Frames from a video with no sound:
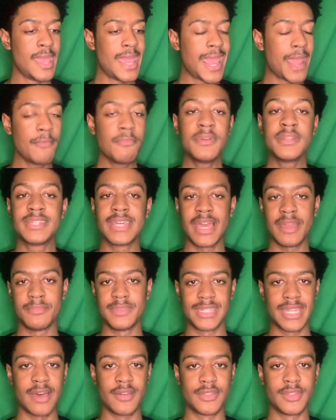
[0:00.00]
Every time
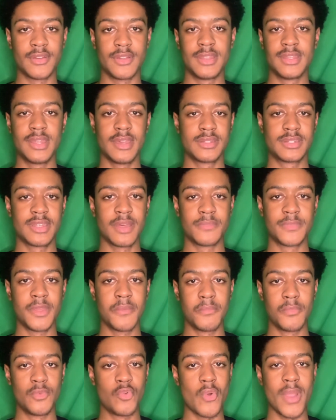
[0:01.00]
he's out there, he does
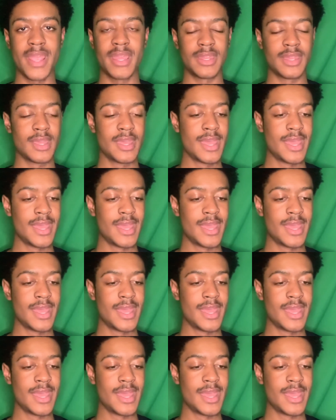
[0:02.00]
something great.